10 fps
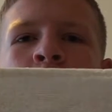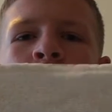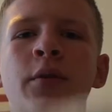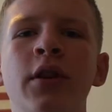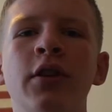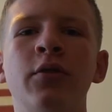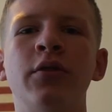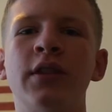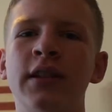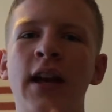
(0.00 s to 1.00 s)
What are we going to do
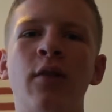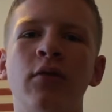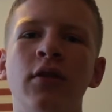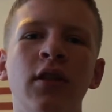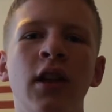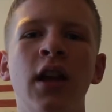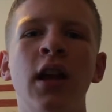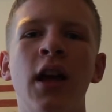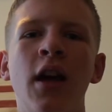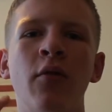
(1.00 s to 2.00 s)
with the towel?
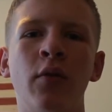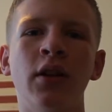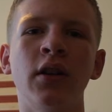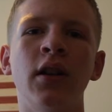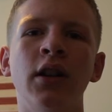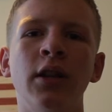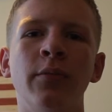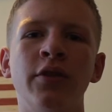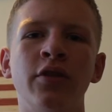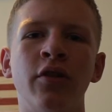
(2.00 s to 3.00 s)
Well, let
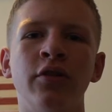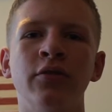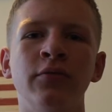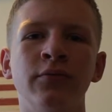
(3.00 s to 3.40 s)
me show you.